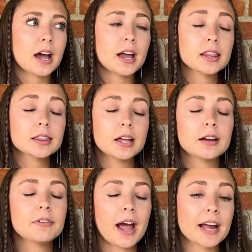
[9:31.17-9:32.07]
I
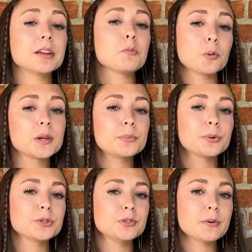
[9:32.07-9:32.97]
love adding more
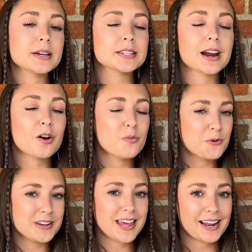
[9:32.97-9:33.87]
people to nuestra
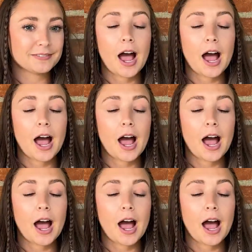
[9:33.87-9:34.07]
comunidad.